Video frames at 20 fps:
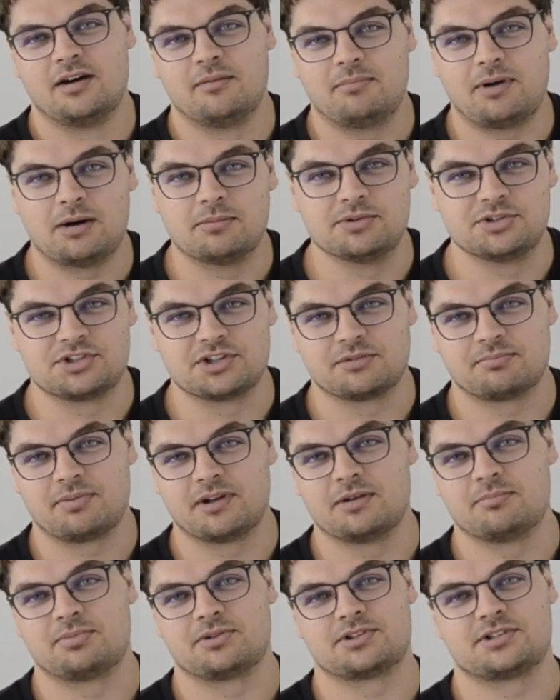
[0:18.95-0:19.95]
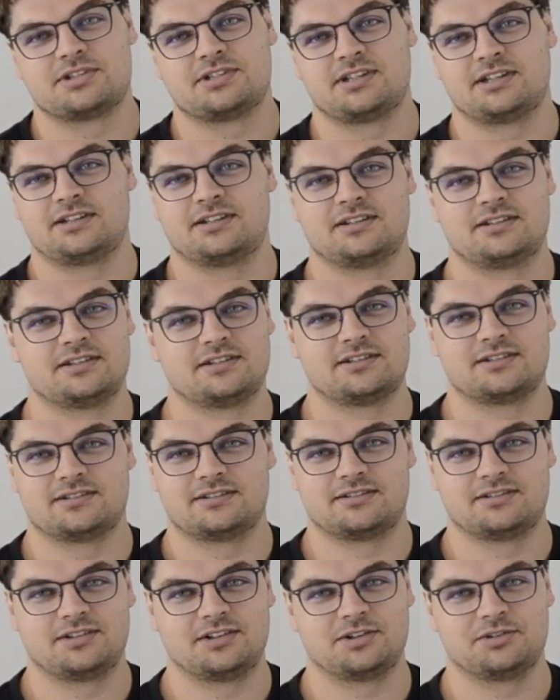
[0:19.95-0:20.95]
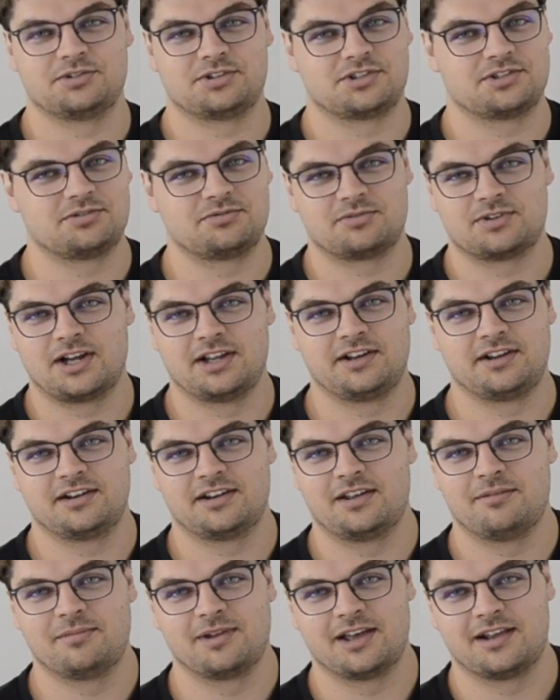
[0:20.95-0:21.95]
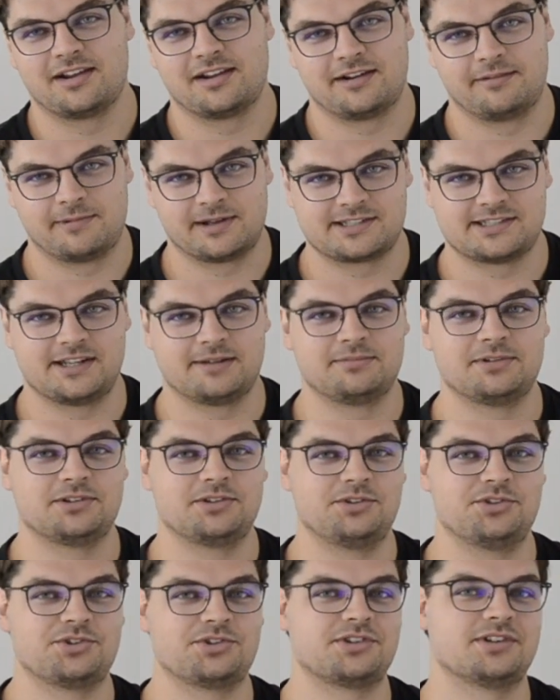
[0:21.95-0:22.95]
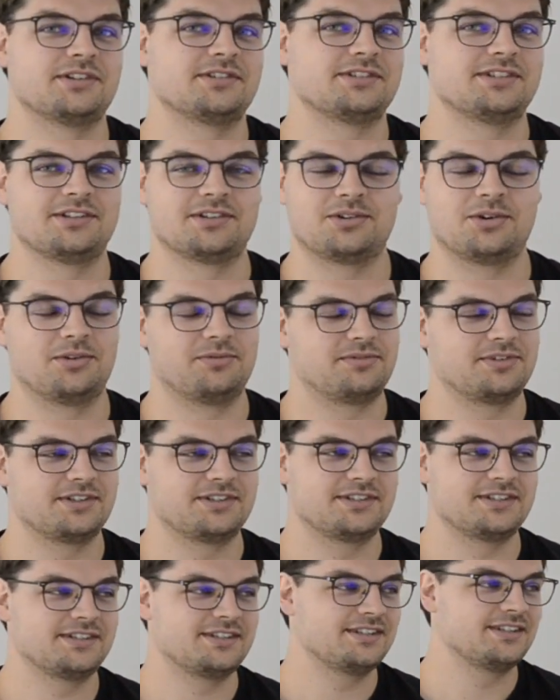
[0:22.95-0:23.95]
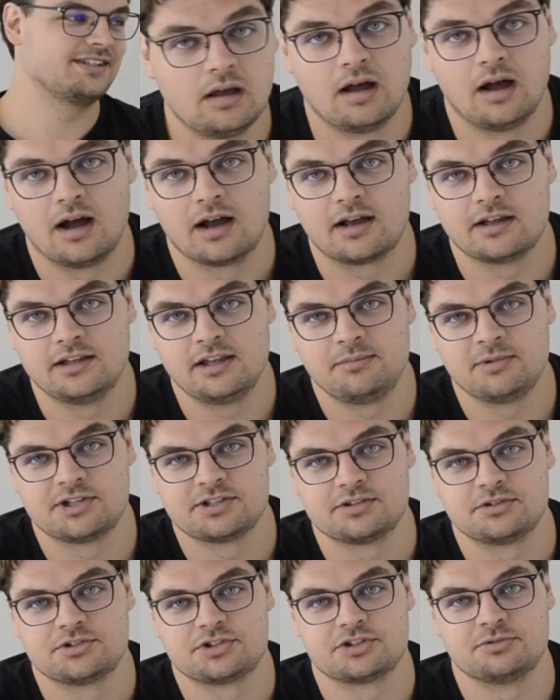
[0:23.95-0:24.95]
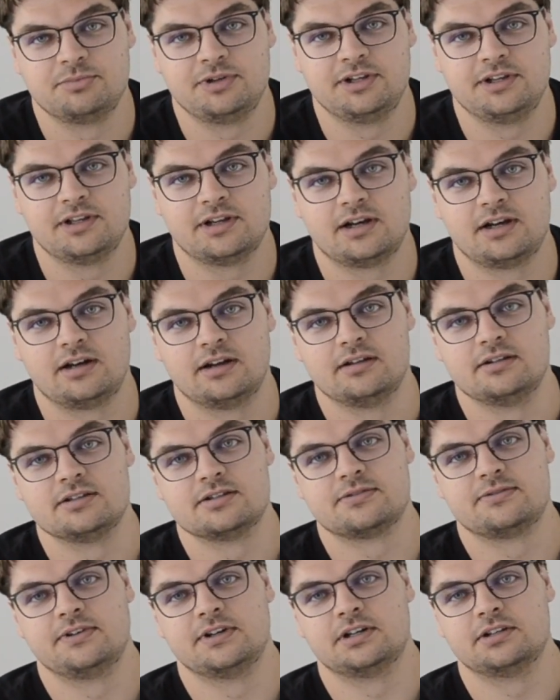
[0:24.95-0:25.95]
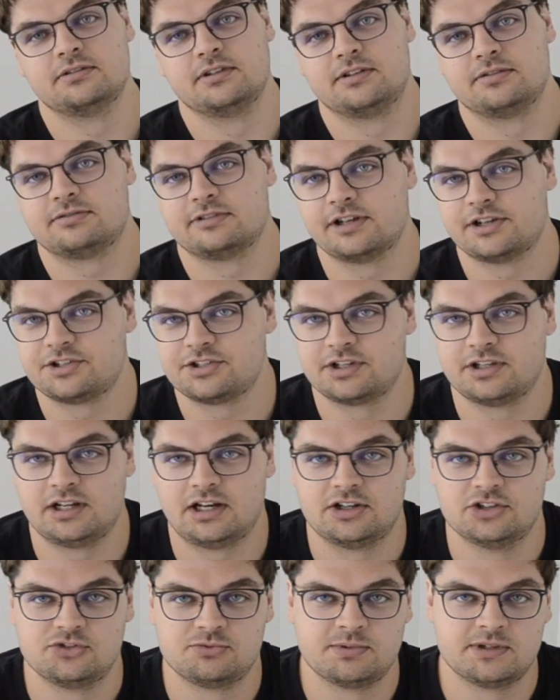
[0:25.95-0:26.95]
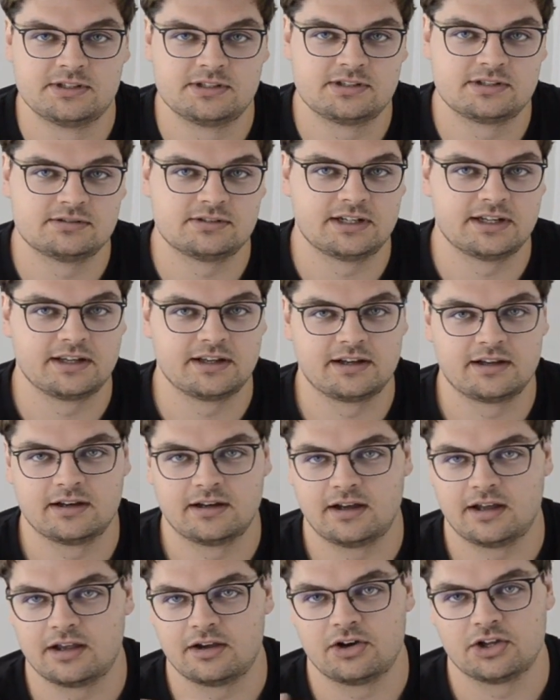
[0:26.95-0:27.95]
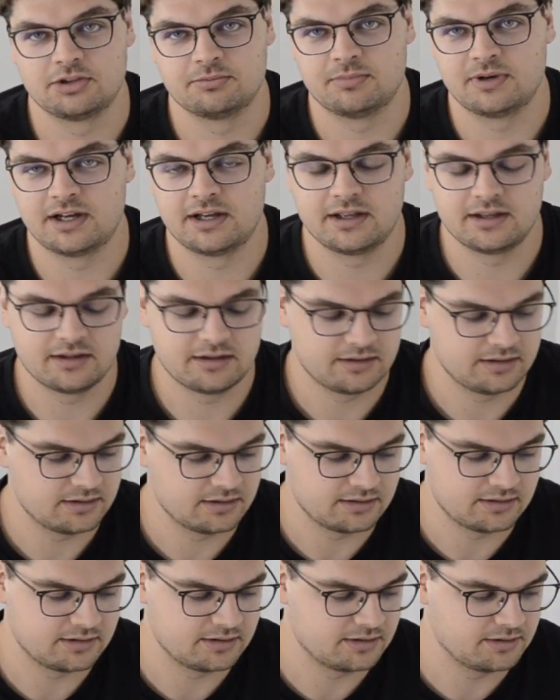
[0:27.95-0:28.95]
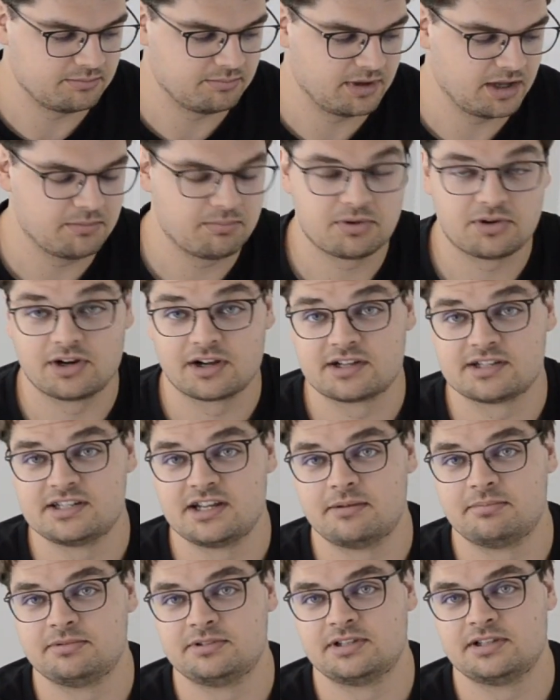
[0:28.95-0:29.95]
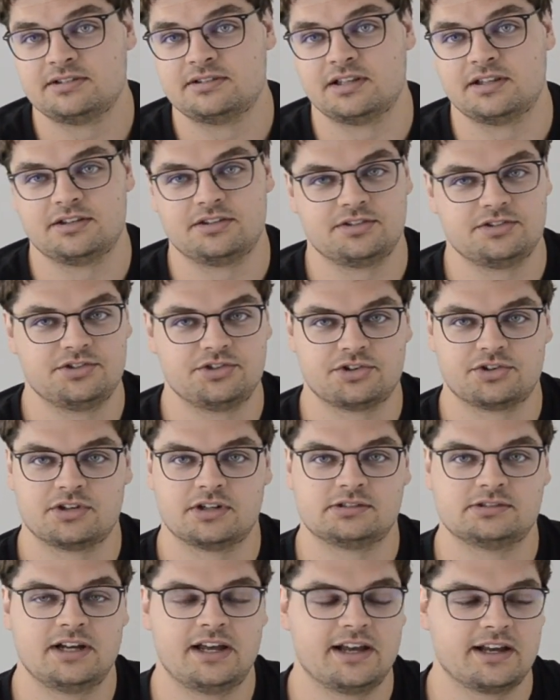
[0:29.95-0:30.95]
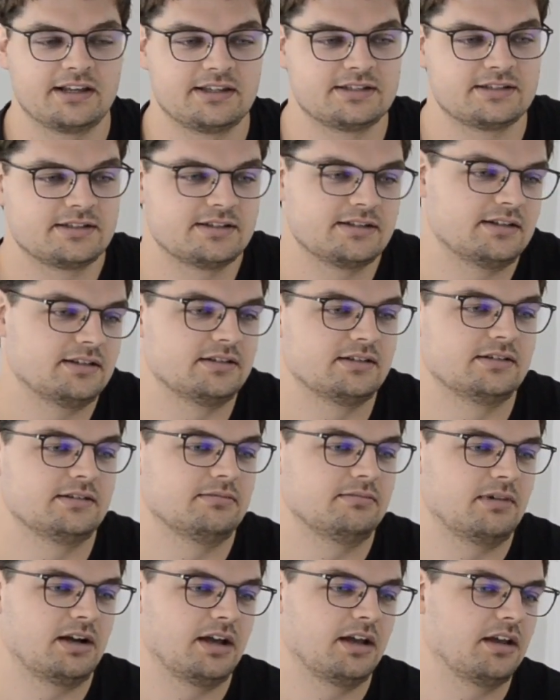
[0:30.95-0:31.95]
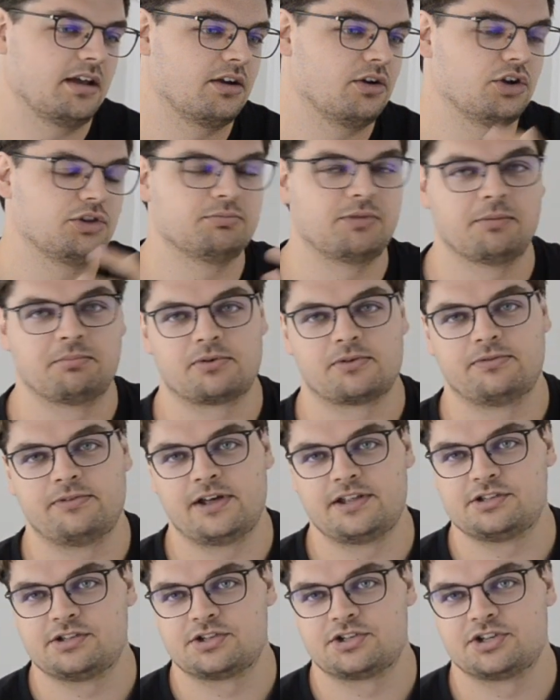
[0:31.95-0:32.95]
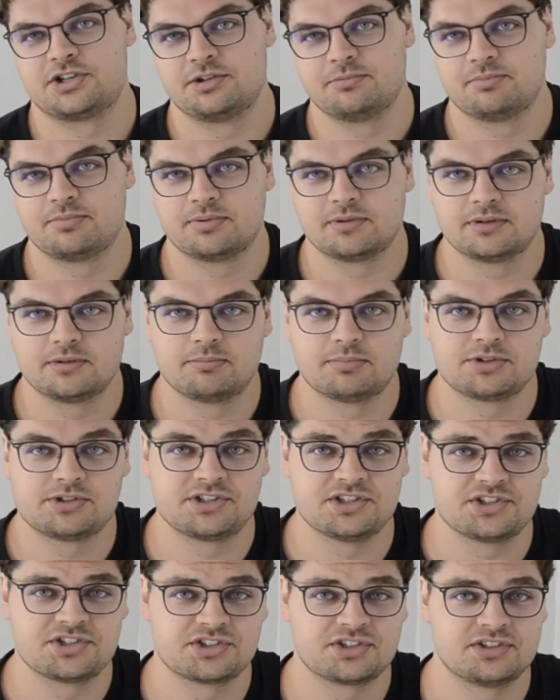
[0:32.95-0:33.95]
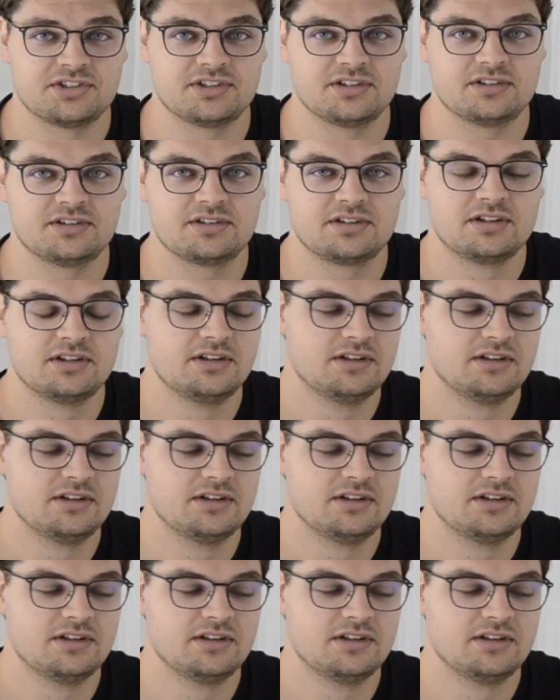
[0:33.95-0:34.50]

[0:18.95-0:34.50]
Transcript: publishing papers and uh, you know, just writing them, getting them accepted to journals and conferences. Academic social media is filled with flash announcements like I got my uh, paper accepted at Journal X, uh, I got my professorship uh, position at